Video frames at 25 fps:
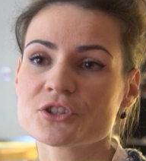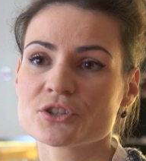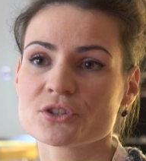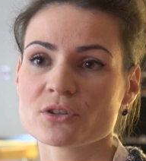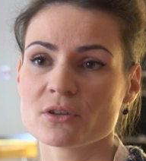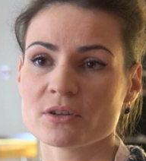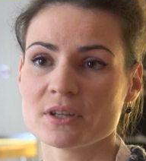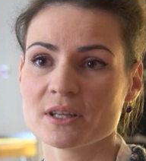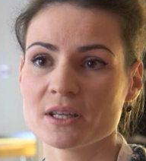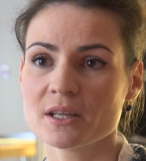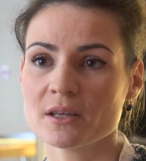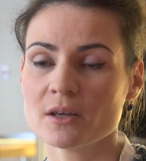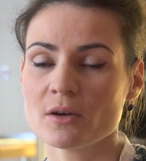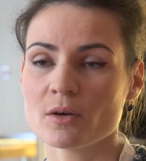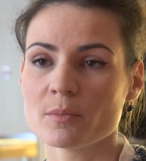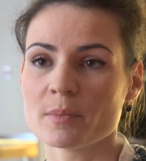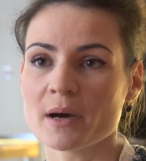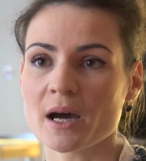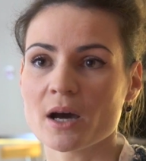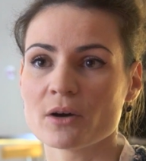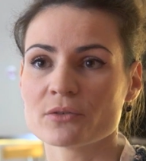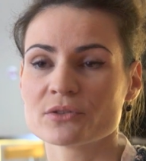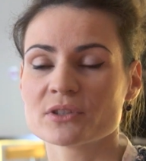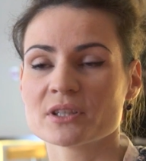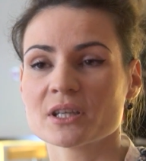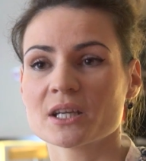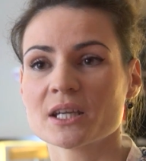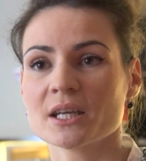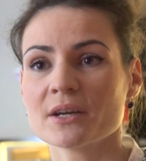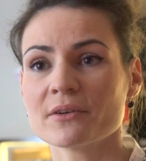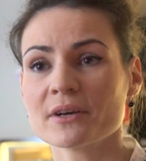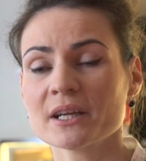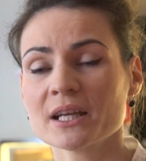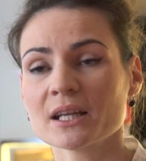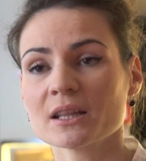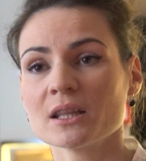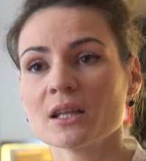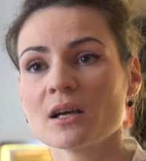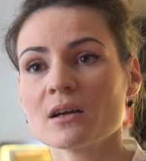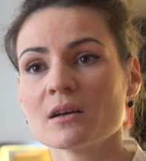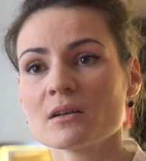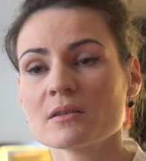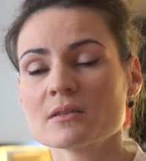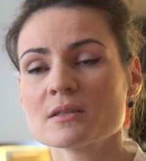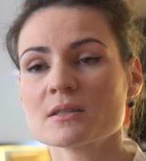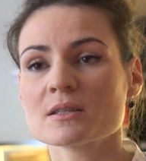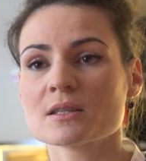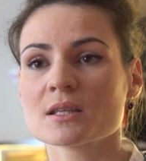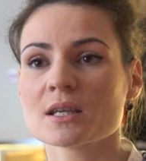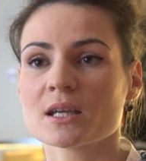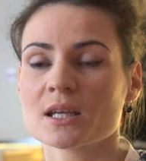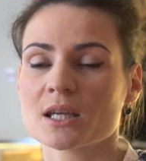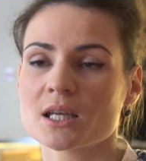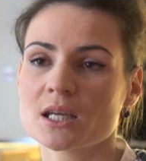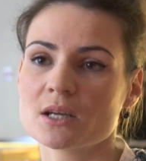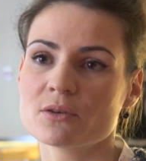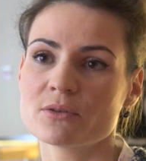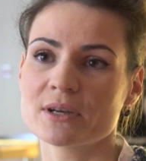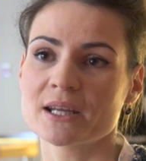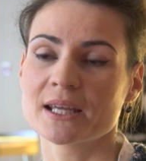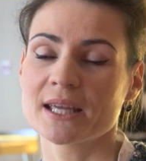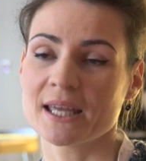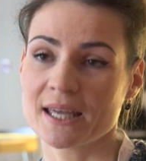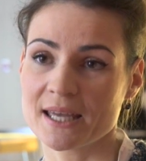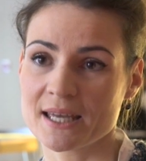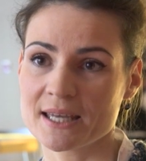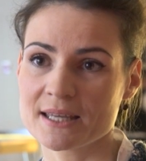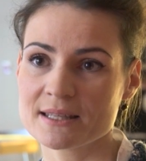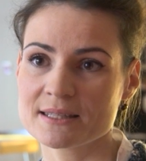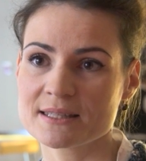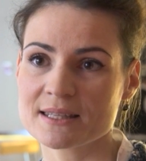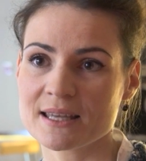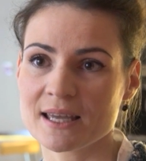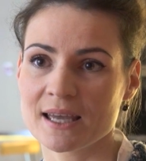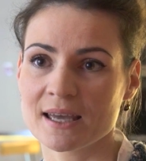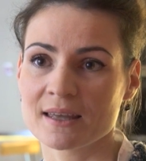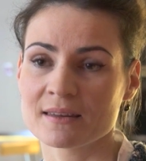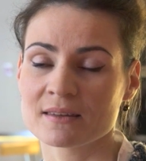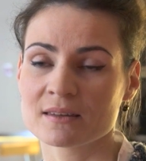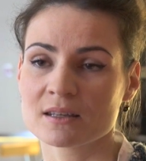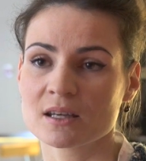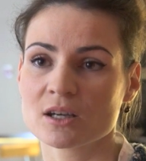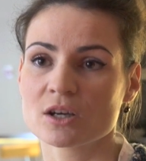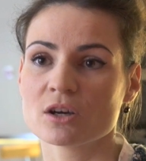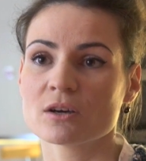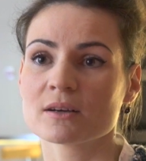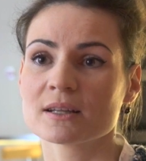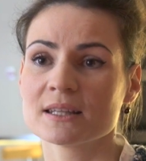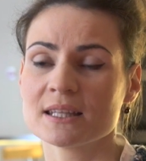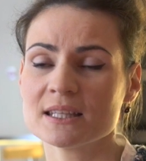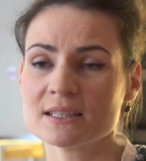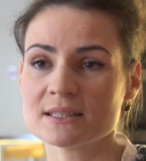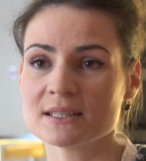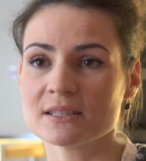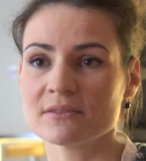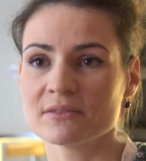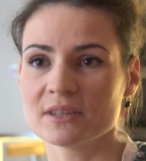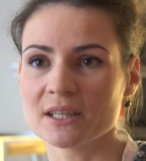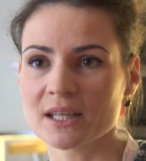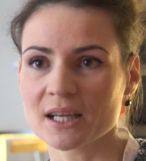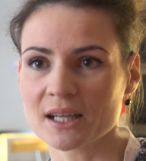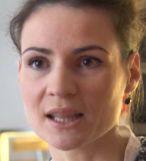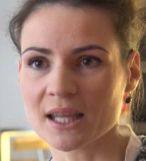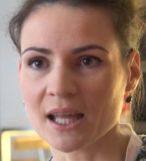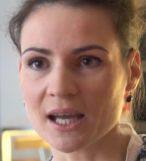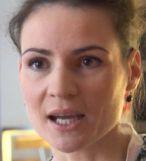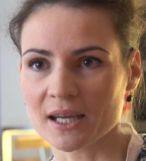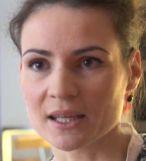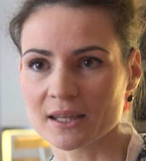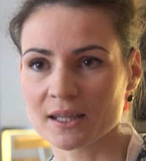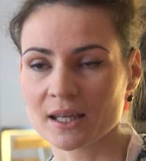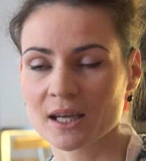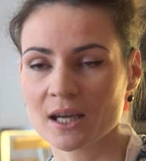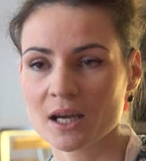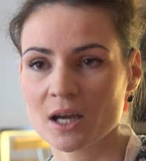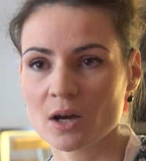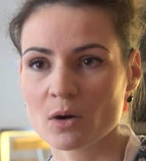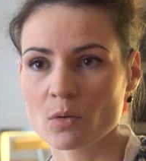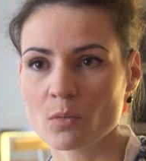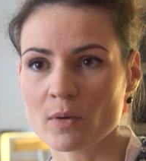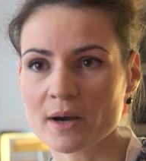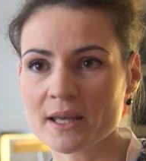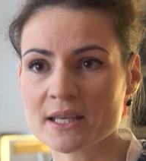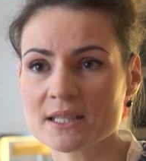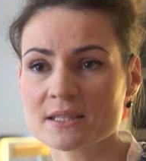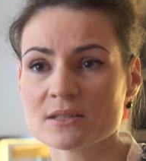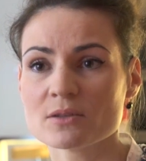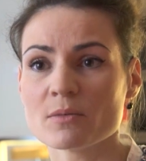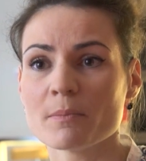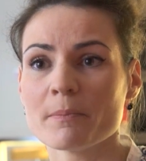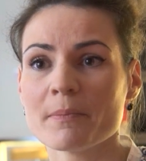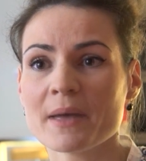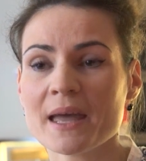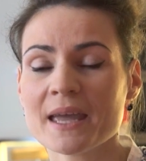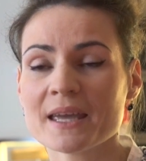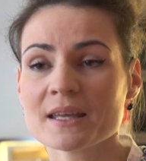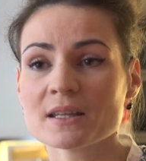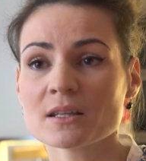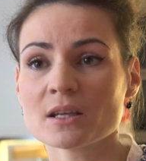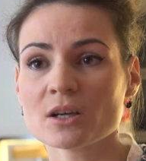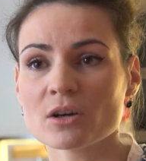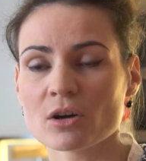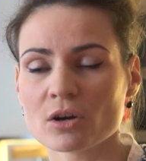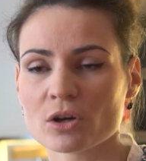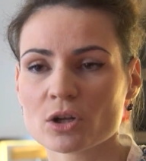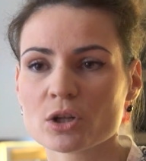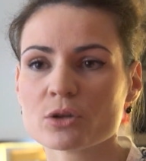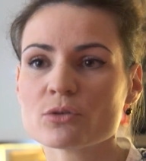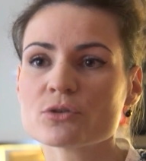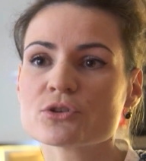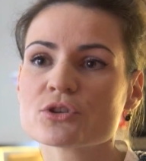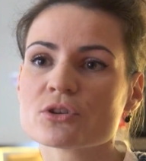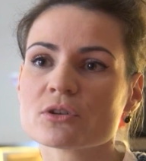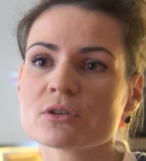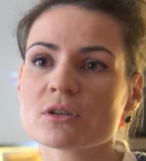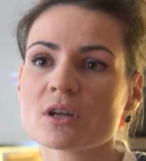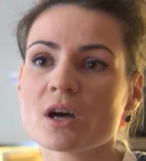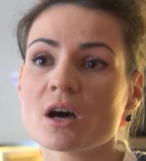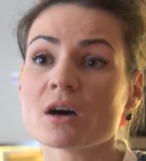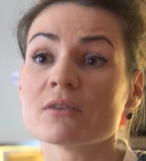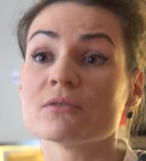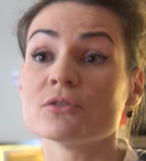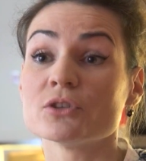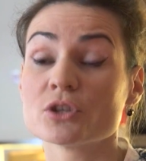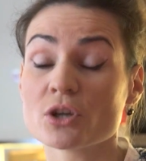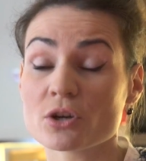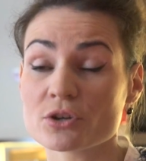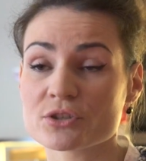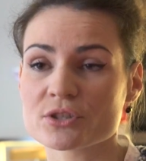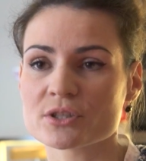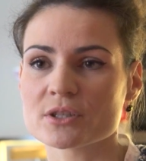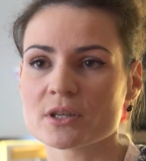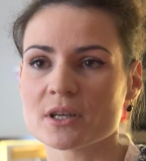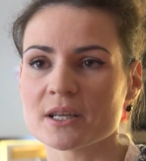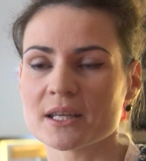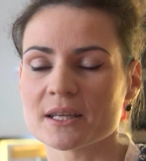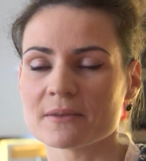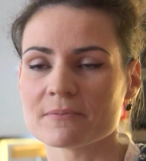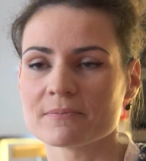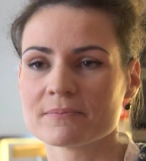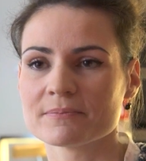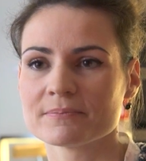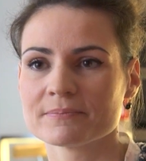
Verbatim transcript: study about hearing loss, hearing aids and cognitive decline. What is the main conclusion of your study?